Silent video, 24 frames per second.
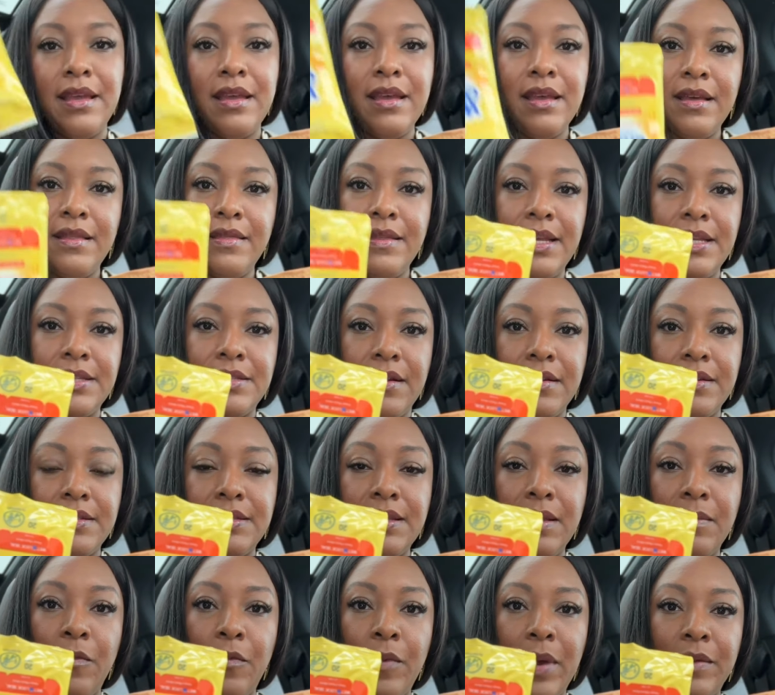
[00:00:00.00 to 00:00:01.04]
these are
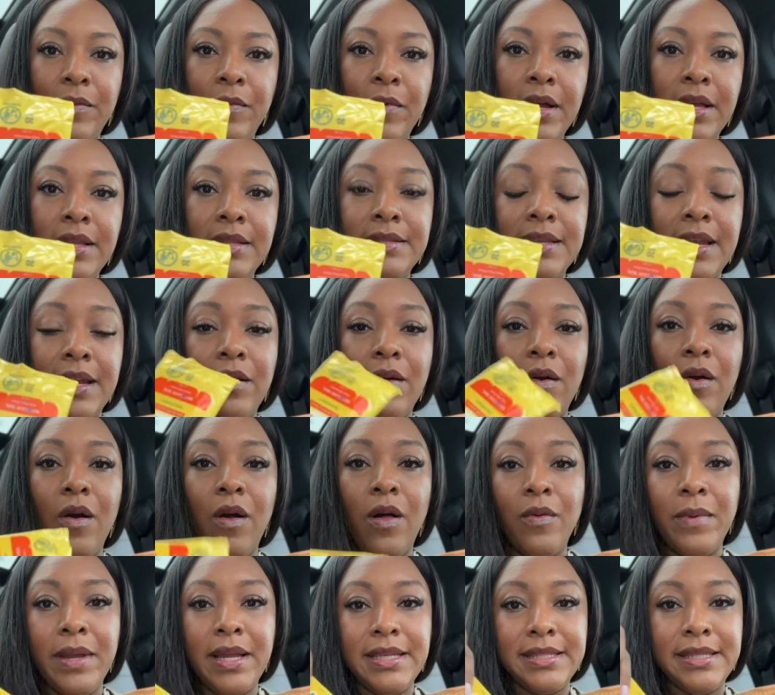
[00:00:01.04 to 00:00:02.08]
some wet ones. I
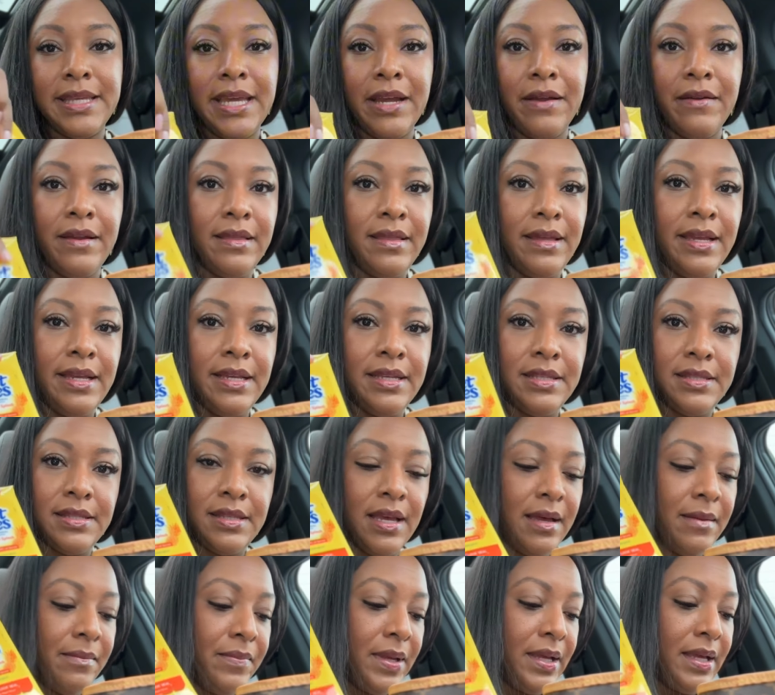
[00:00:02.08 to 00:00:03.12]
always carry these
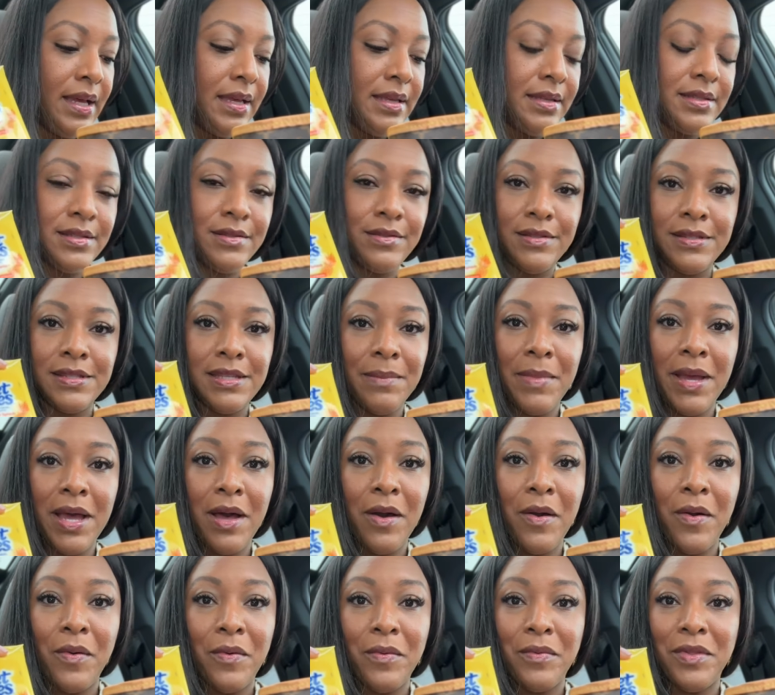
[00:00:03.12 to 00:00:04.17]
because
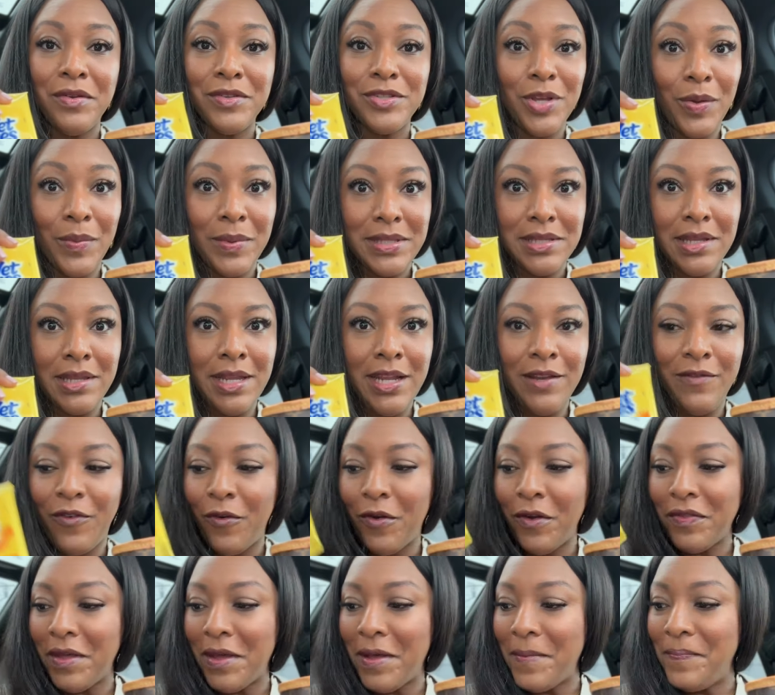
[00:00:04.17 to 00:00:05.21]
somehow there's always a need
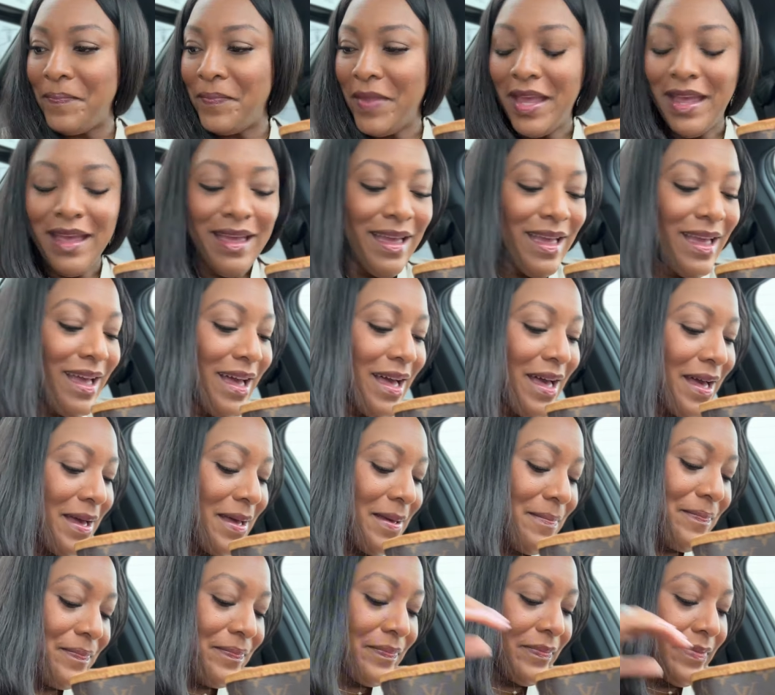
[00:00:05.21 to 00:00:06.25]
for them.
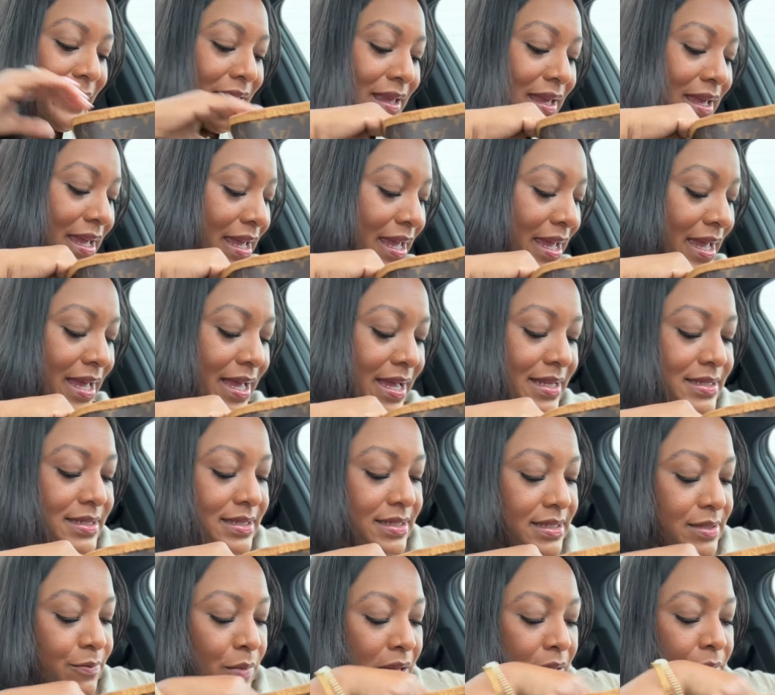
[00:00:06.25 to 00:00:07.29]
And
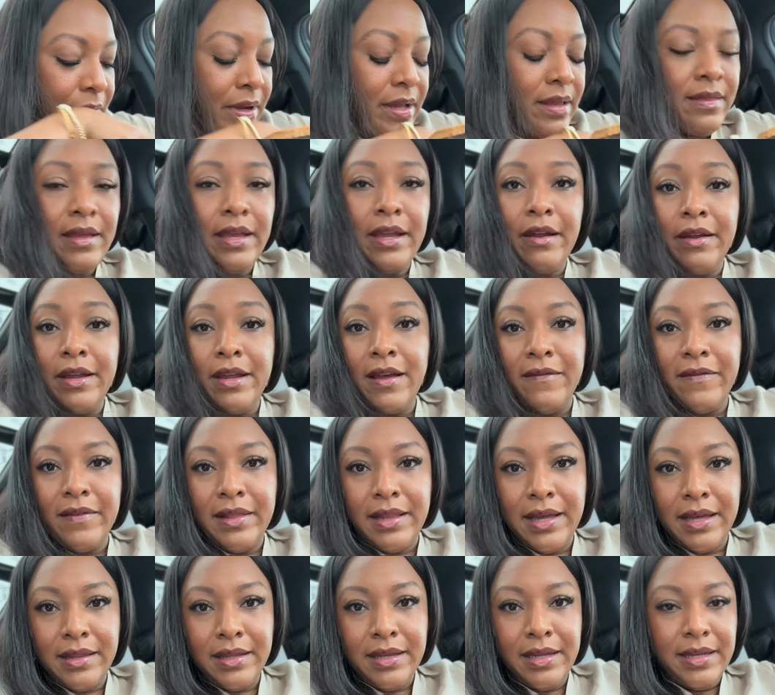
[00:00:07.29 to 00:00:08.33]
while we're in the area of
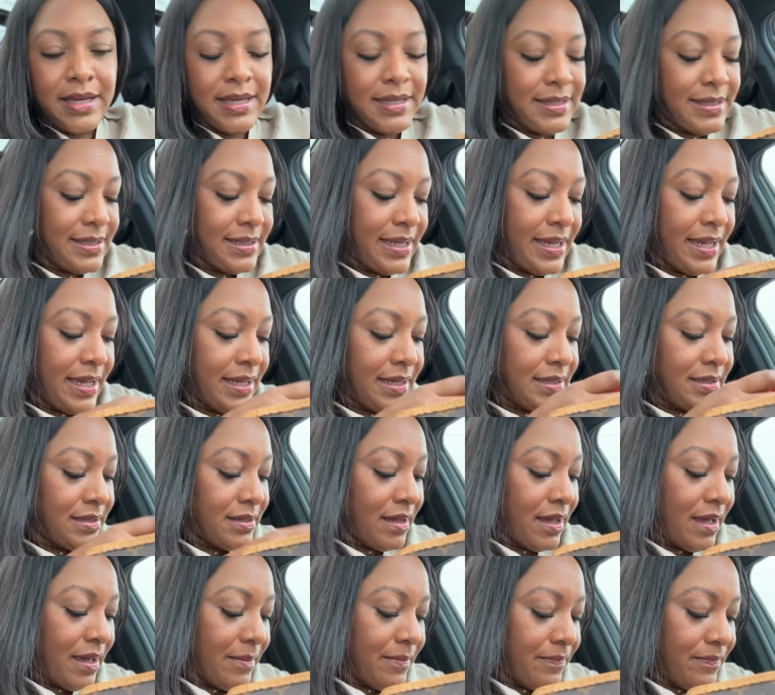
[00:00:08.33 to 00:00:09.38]
cleanliness and,
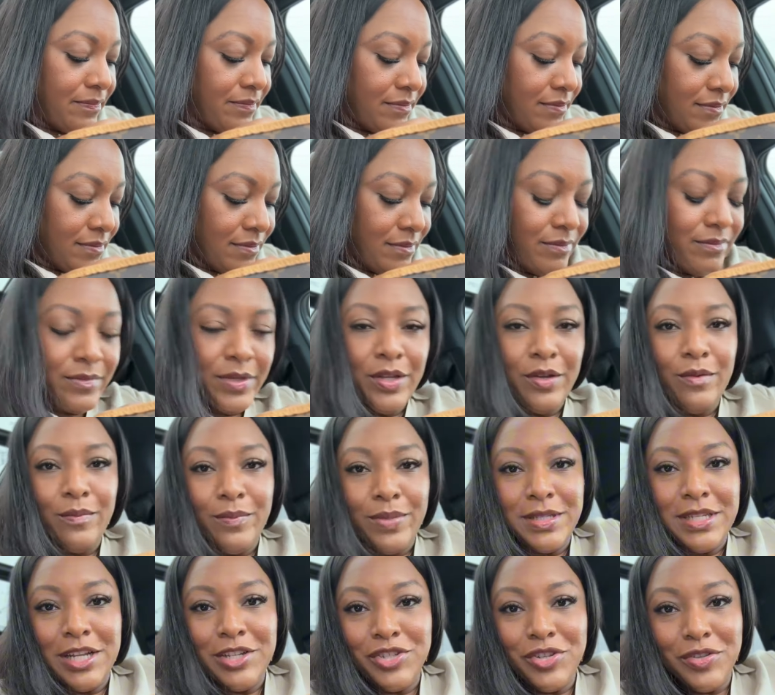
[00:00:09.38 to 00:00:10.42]
you know,
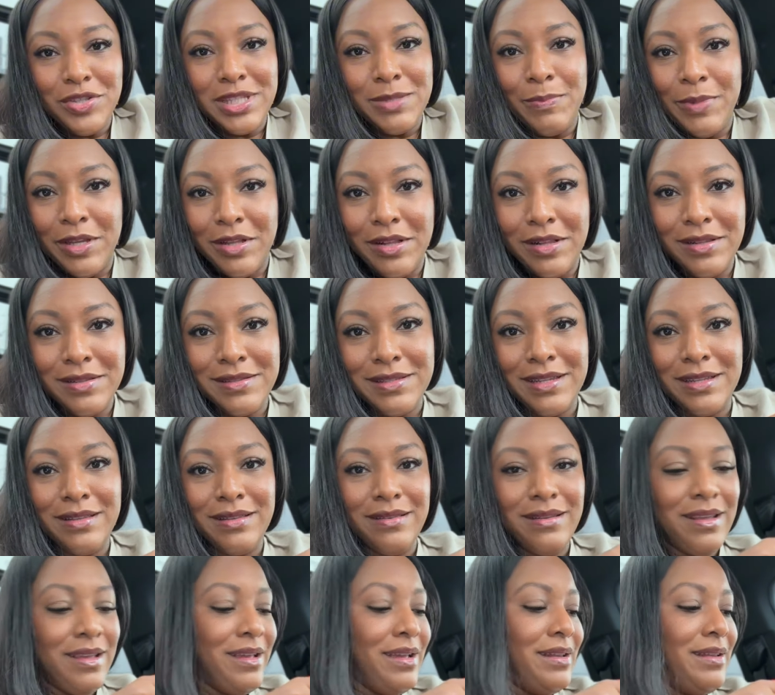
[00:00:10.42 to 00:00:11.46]
potential spills
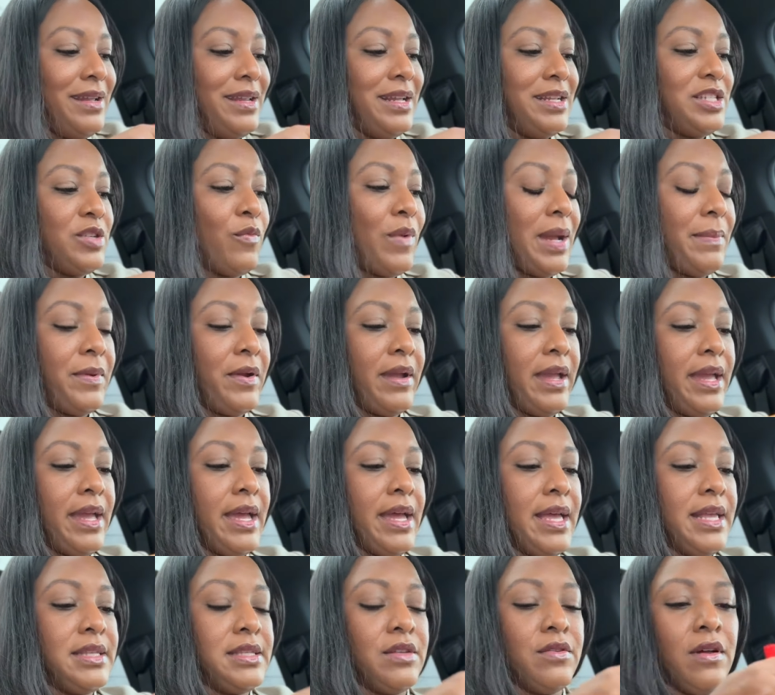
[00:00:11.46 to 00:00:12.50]
and needing to wipe your
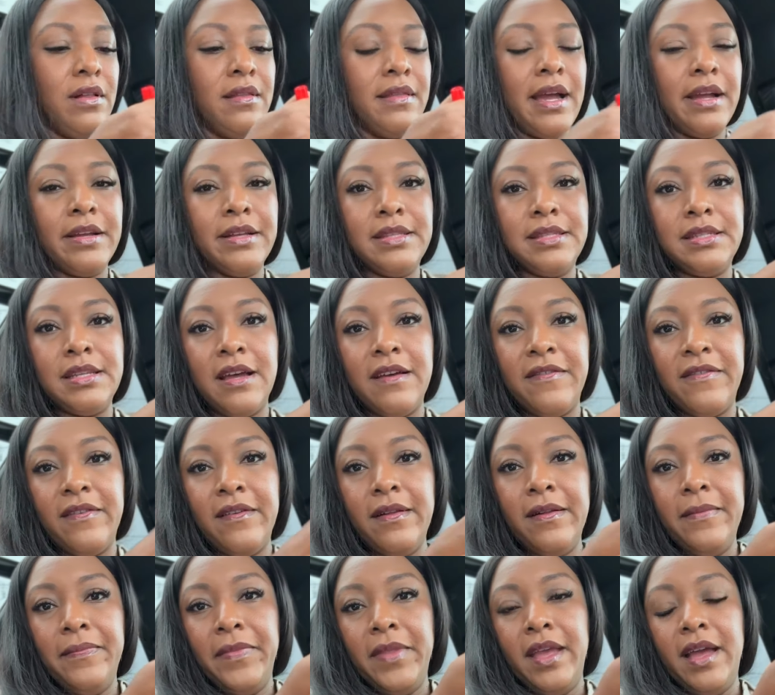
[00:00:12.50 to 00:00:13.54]
hands and all that good stuff,
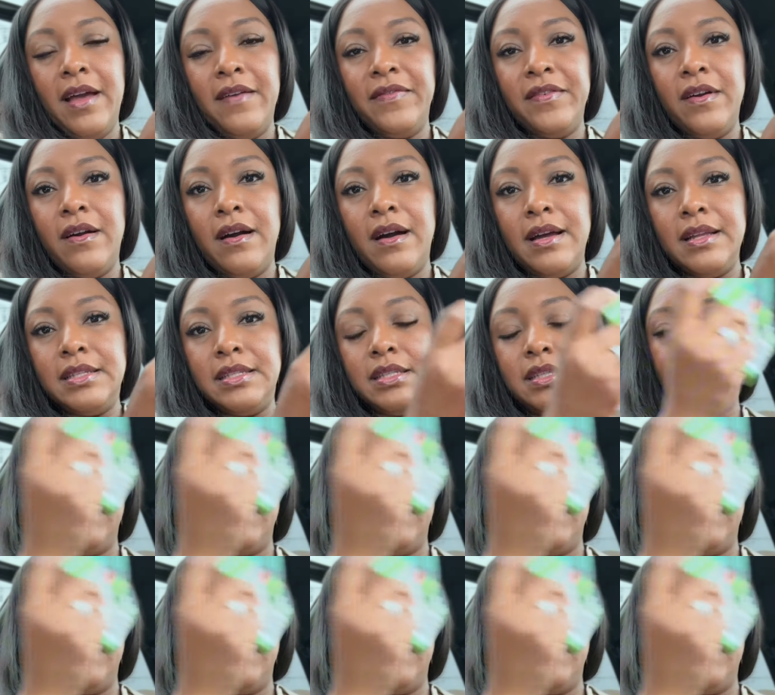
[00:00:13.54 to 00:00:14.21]
I've got